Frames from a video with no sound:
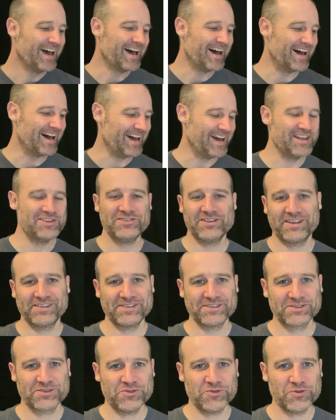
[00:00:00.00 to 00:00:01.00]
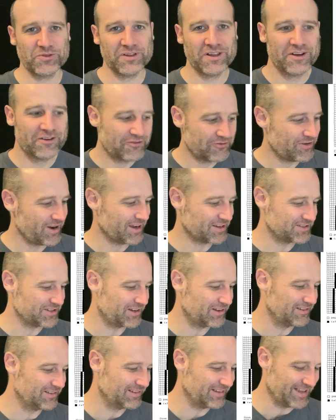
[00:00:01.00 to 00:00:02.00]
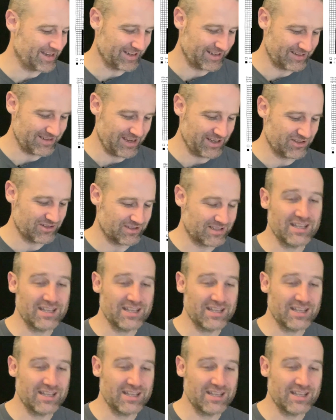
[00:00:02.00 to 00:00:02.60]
uh, and you get this cool fractal-like nature.